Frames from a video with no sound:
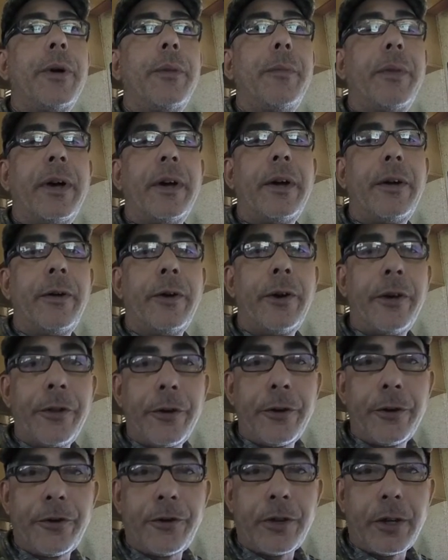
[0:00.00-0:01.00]
But my
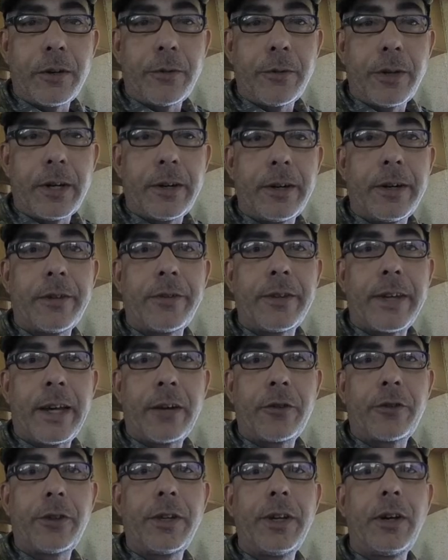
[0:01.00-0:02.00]
other generator that's
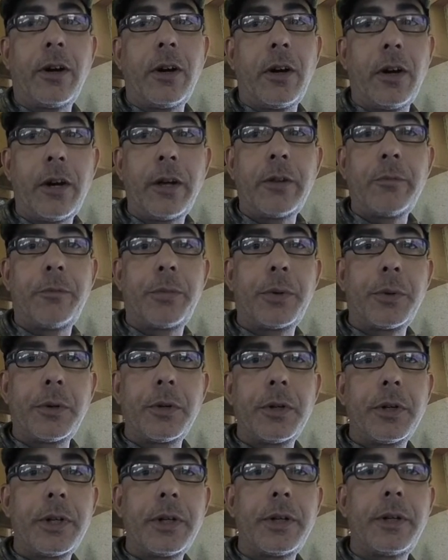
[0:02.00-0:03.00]
actually on
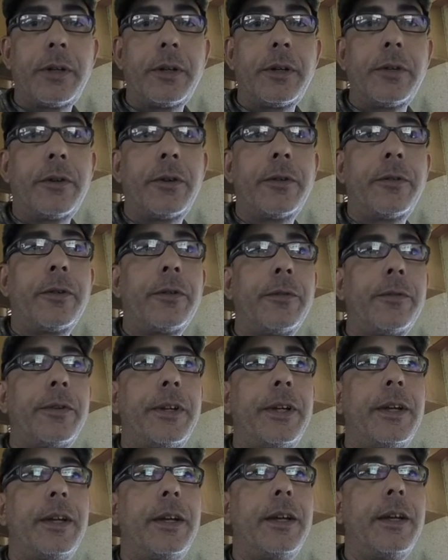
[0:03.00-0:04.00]
board the
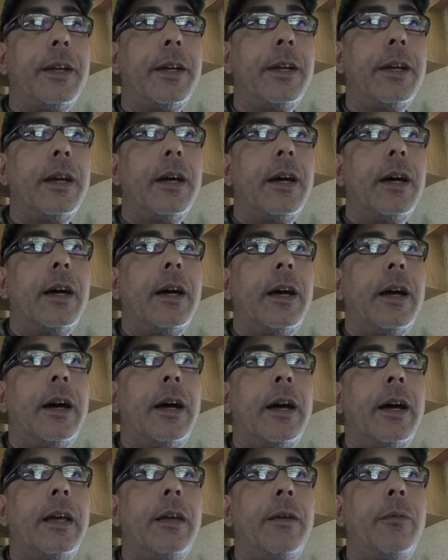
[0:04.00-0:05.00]
RV,
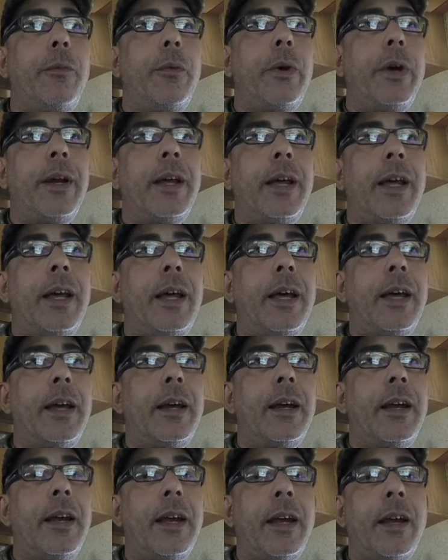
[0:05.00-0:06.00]
I went
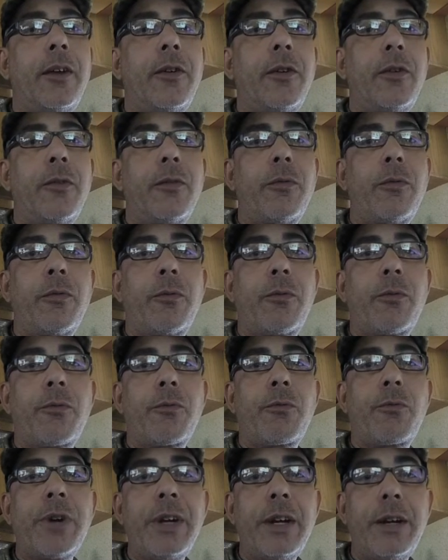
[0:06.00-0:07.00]
ahead and
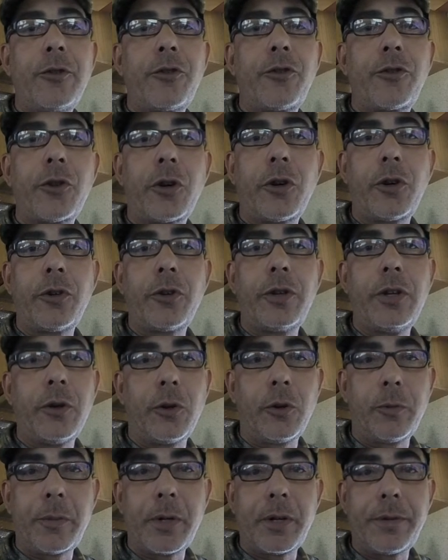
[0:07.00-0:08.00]
reinstalled
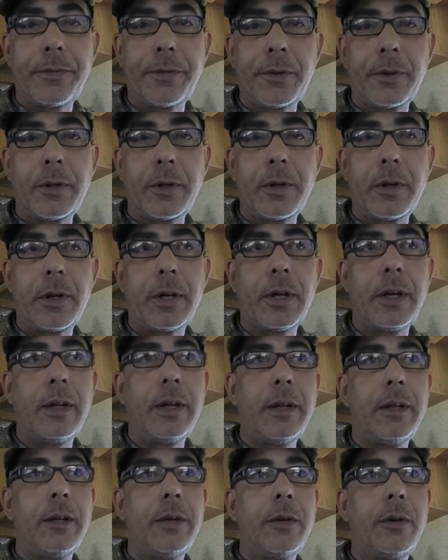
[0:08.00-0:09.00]
the old muffler
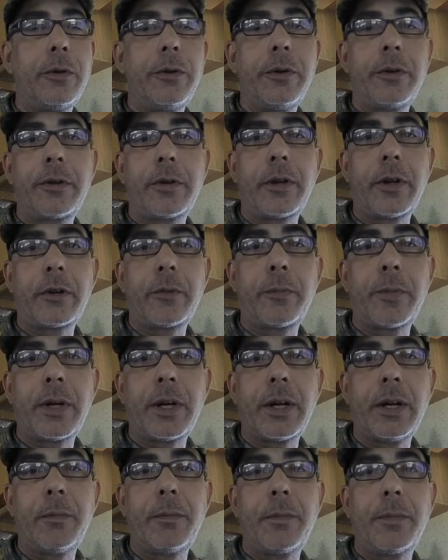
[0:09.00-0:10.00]
and the old exhaust
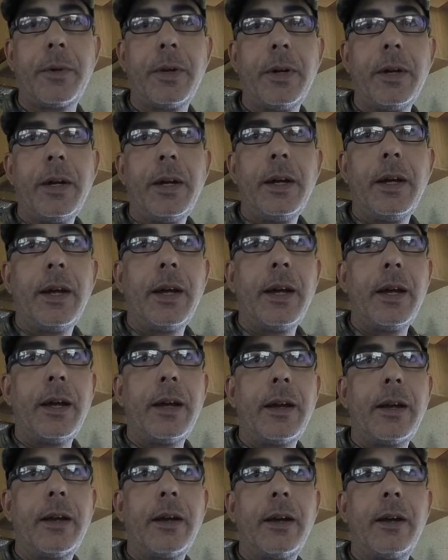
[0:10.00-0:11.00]
pipe,
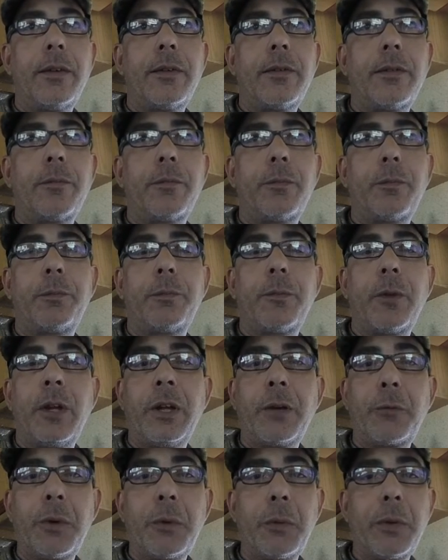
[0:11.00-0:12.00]
and I
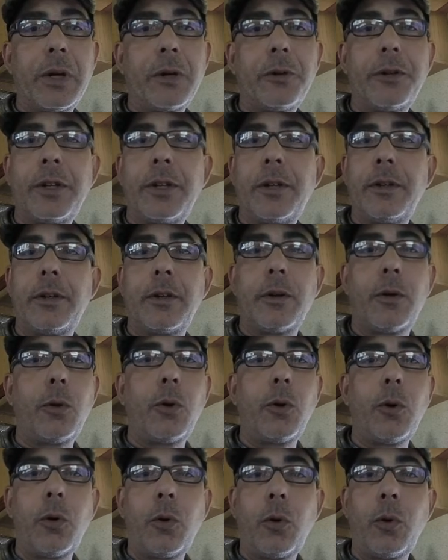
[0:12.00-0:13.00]
liquid welded the
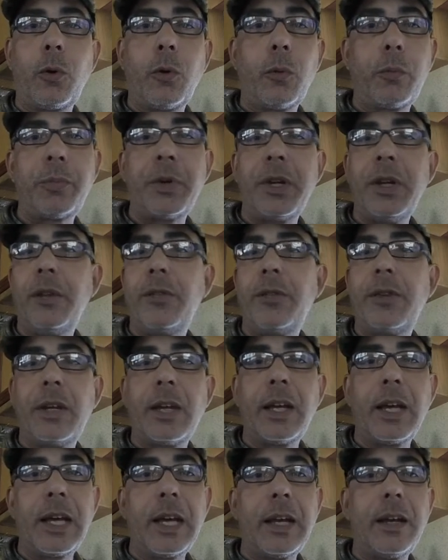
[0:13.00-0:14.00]
whole piece
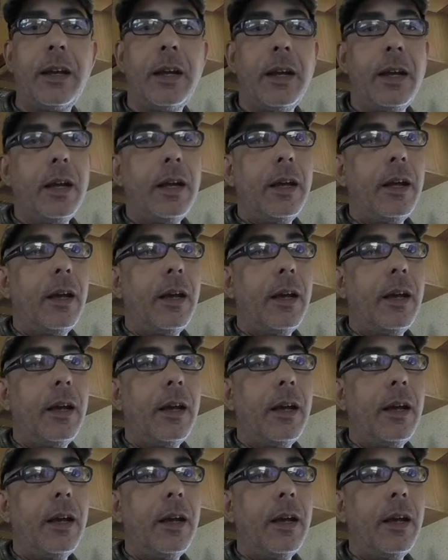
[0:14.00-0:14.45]
again.